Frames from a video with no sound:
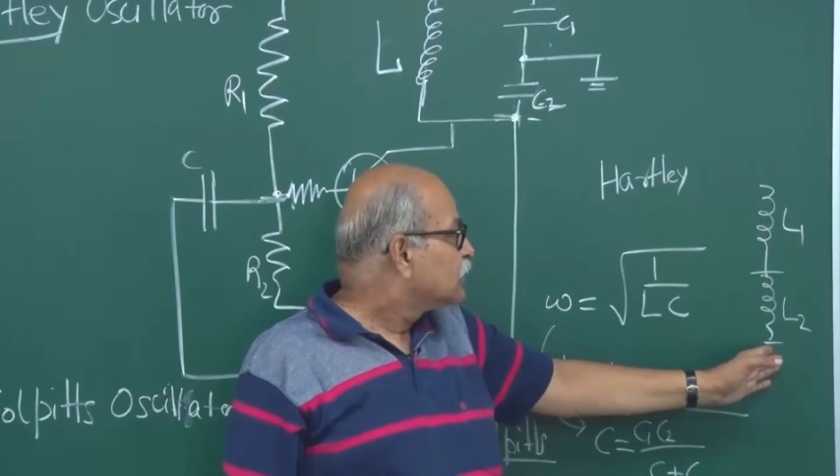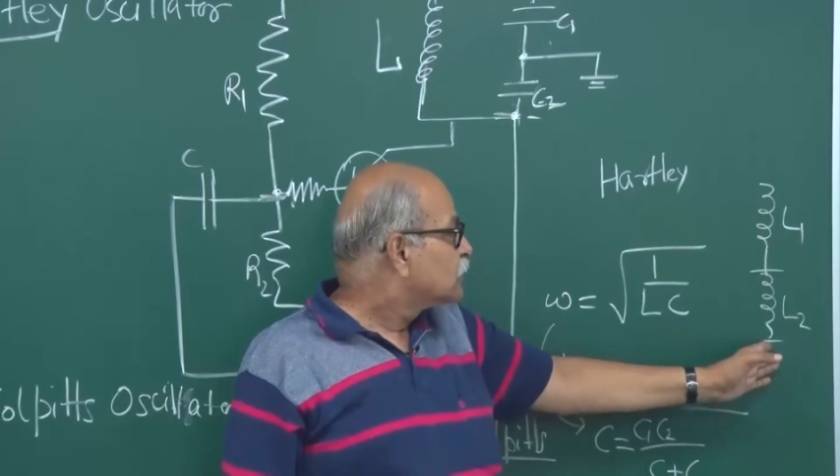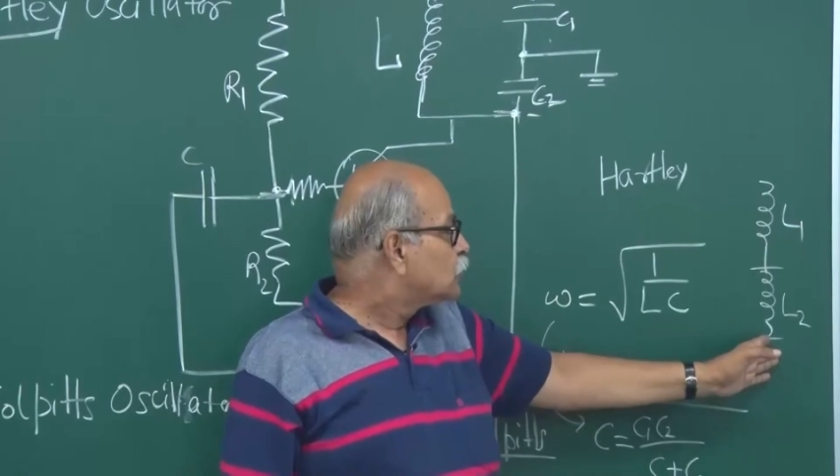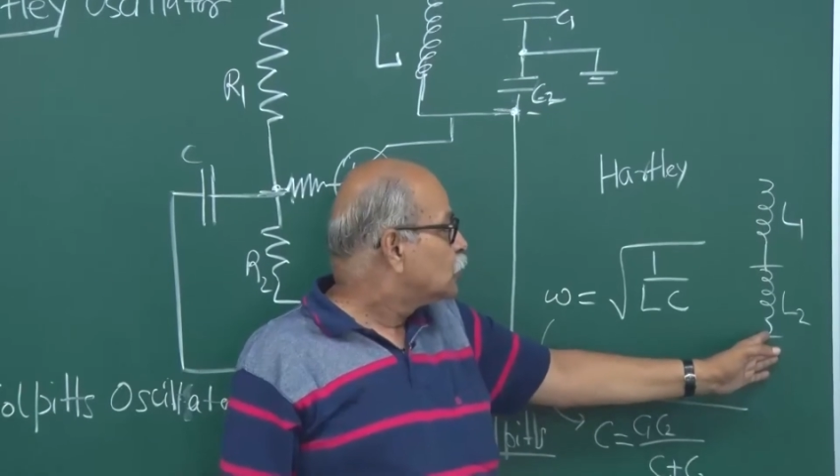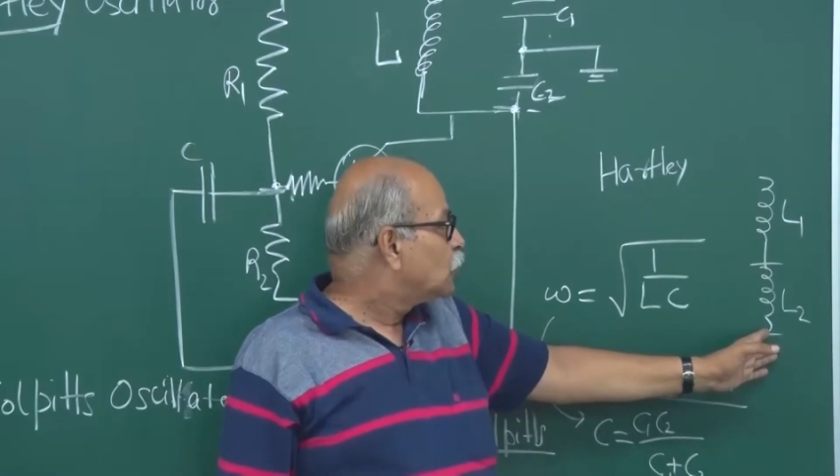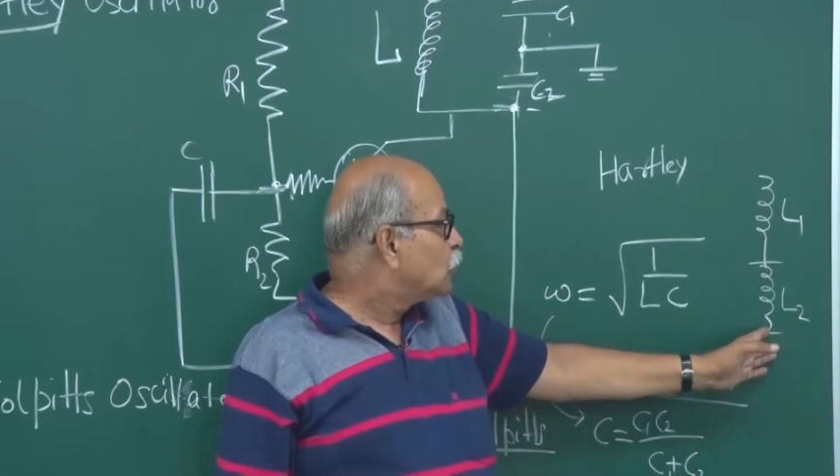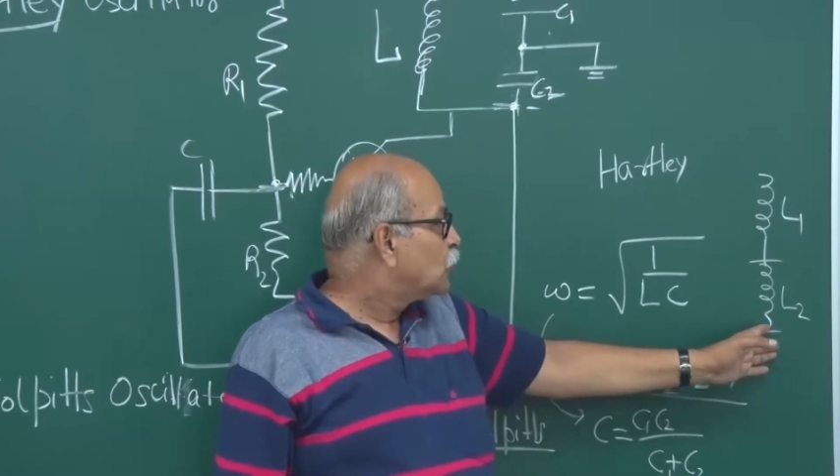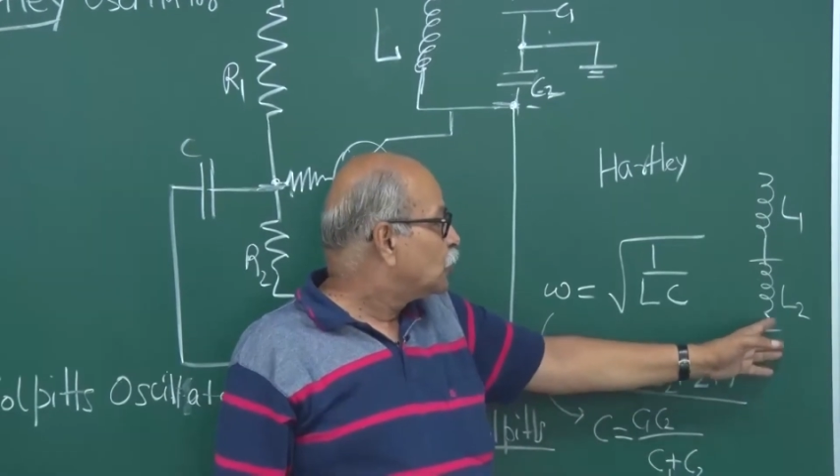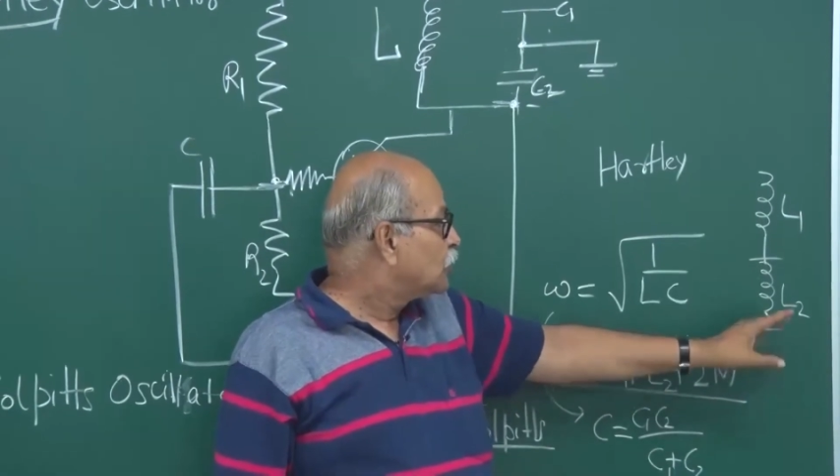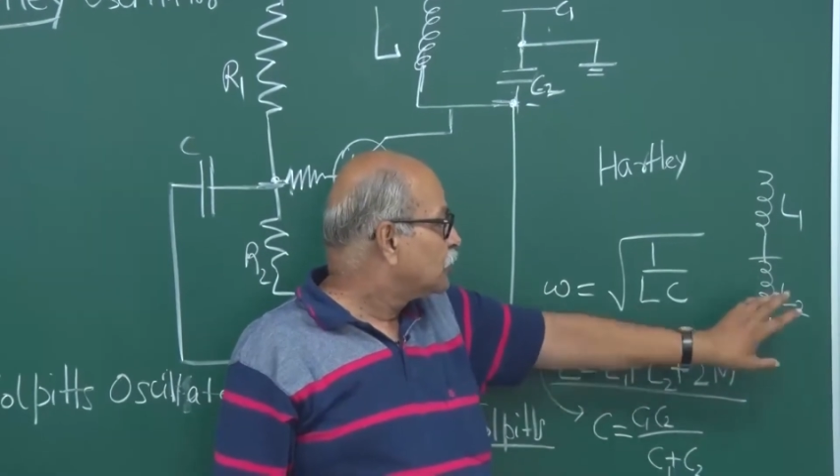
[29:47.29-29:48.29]

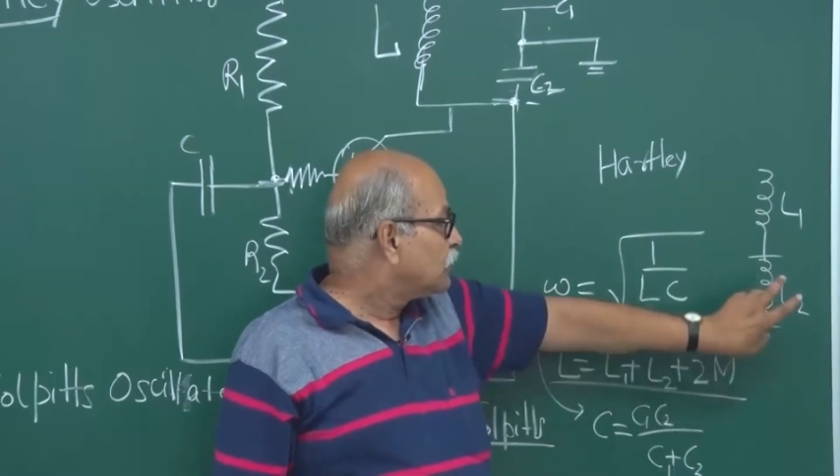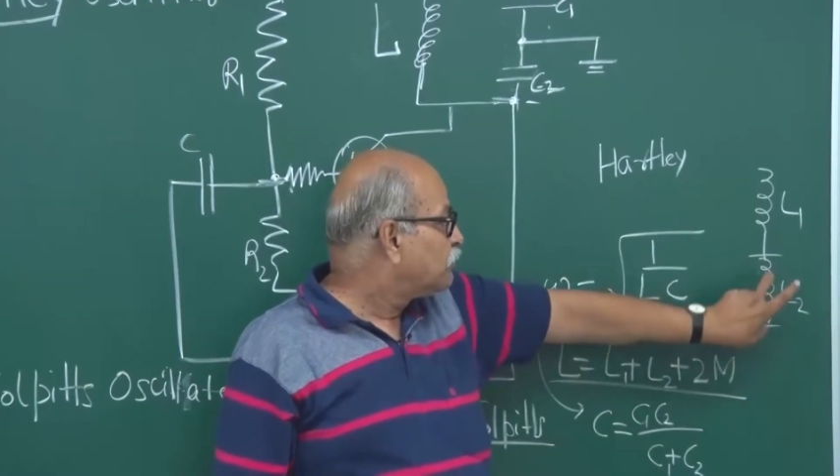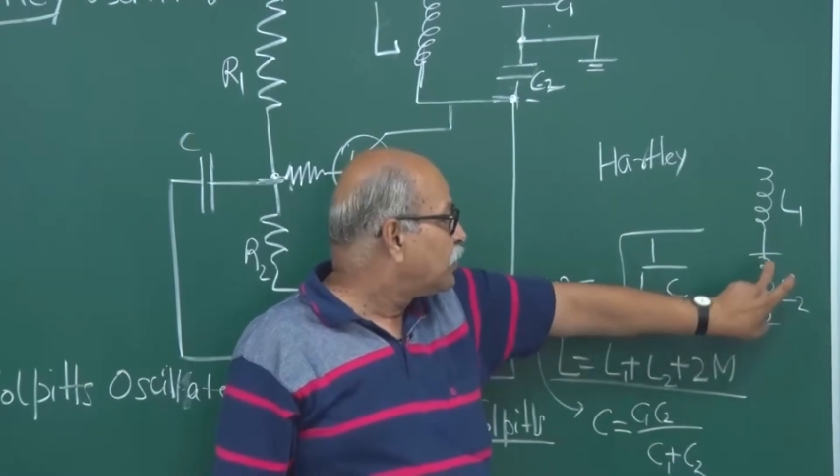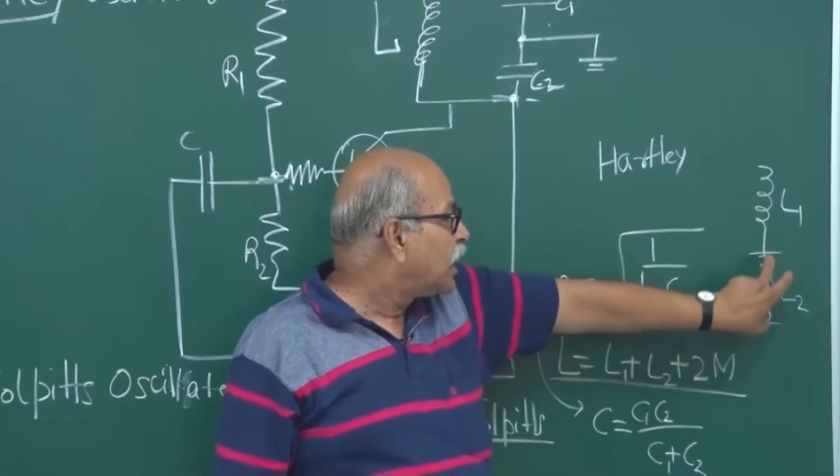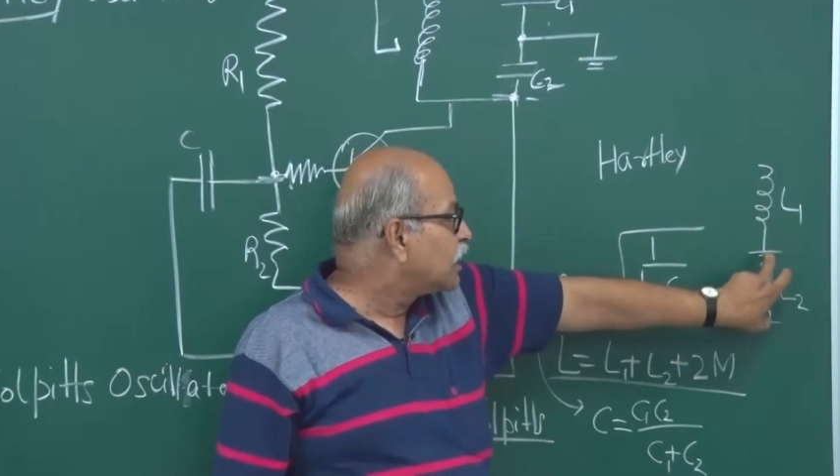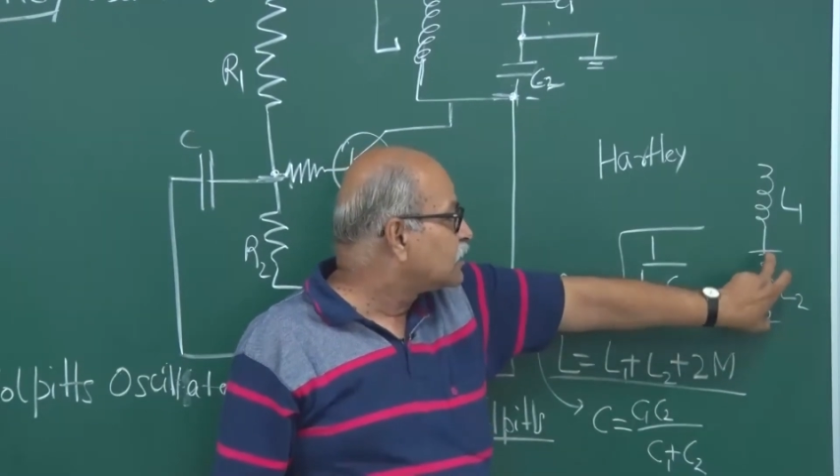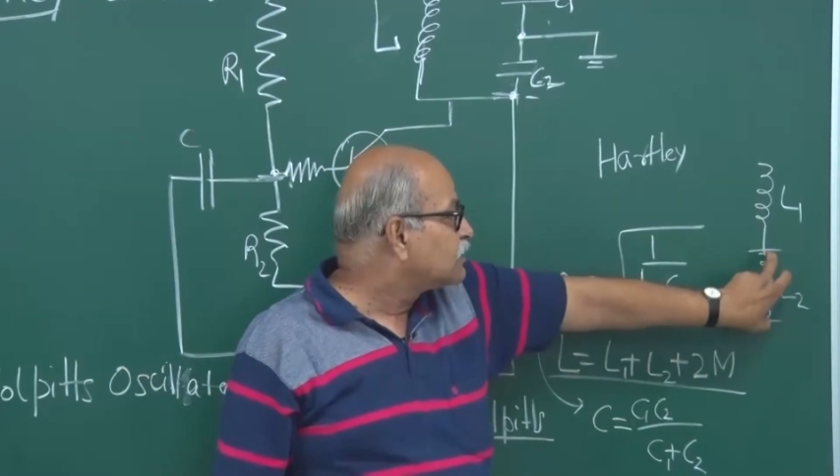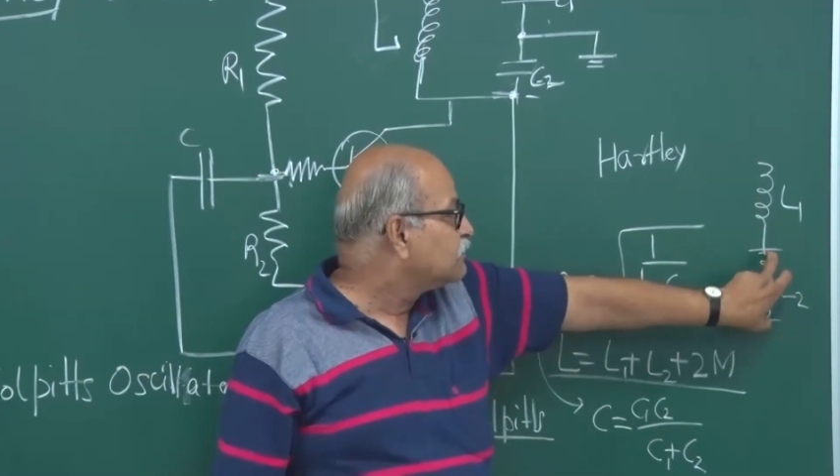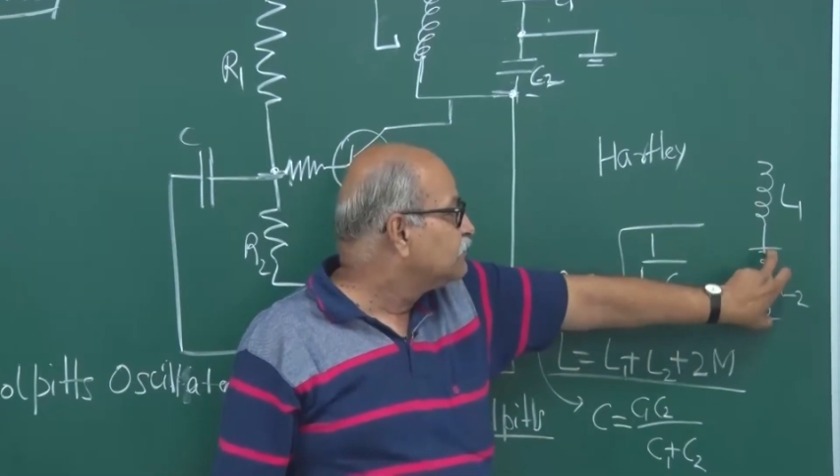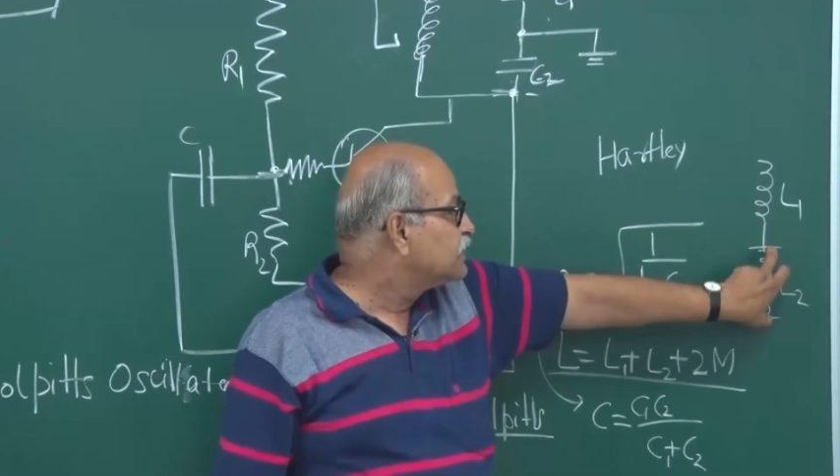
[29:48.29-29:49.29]
So the
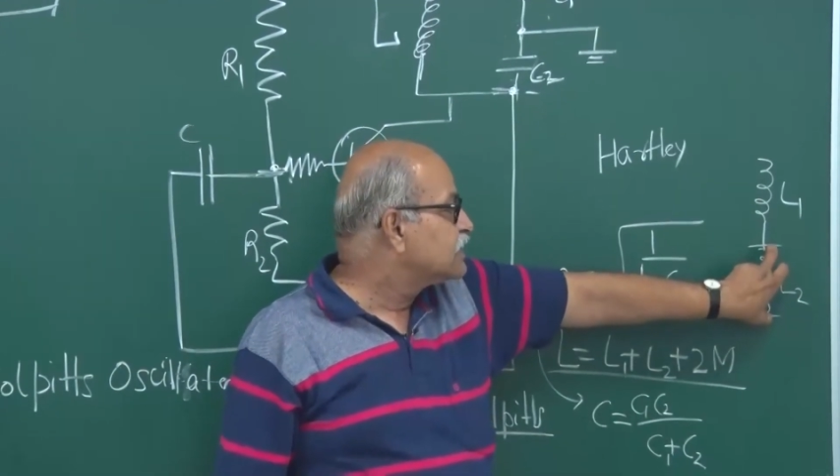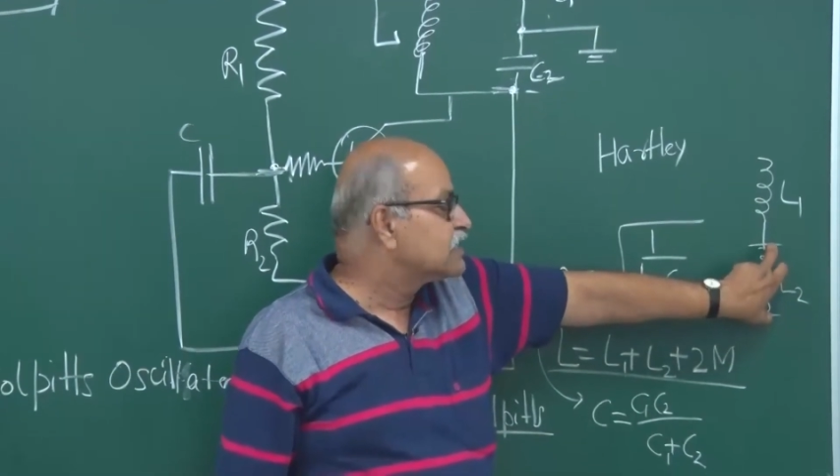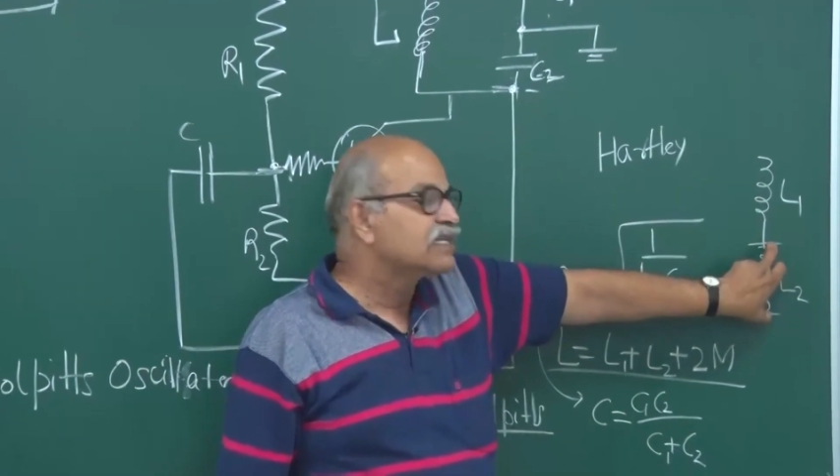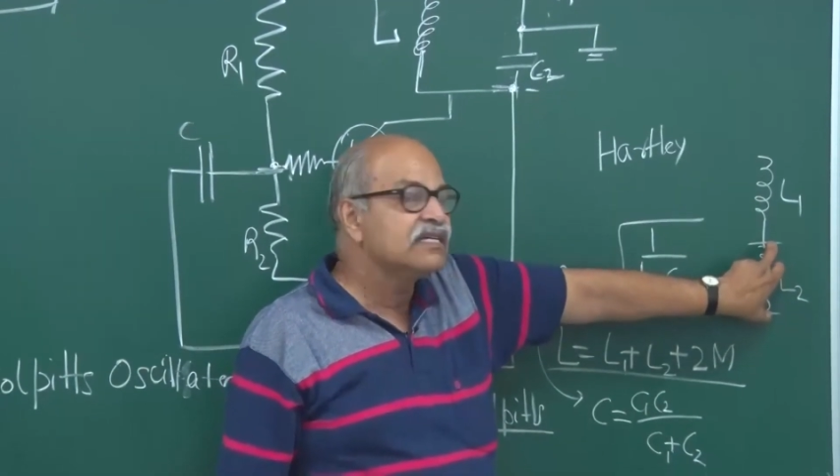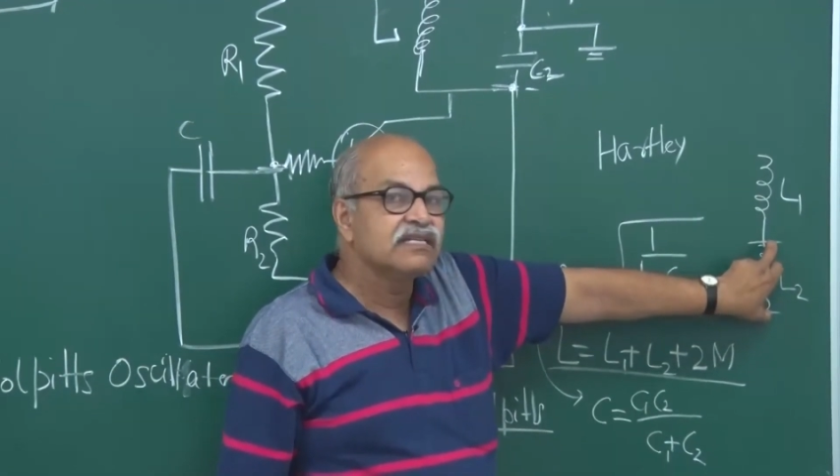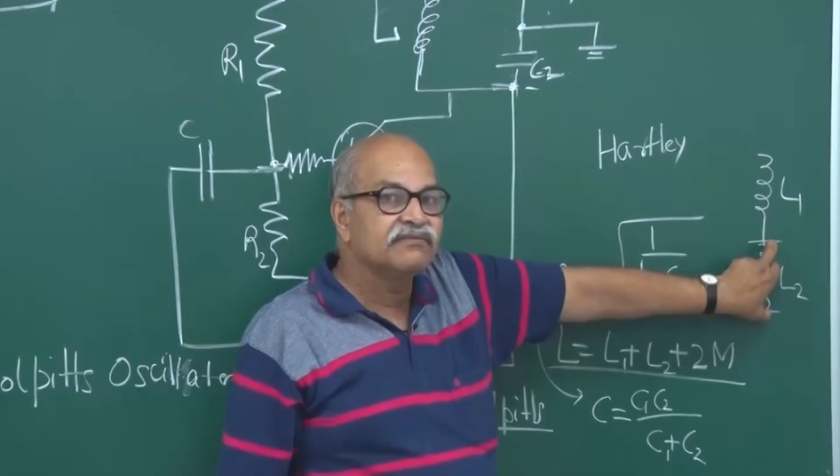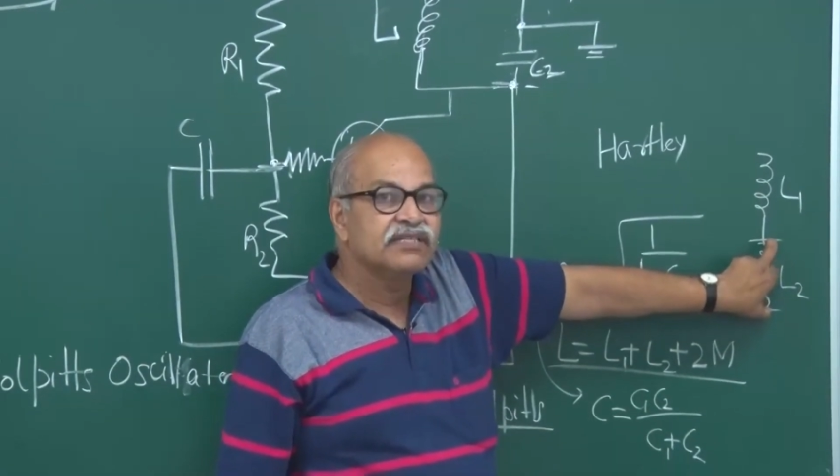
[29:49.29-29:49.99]
part which is here,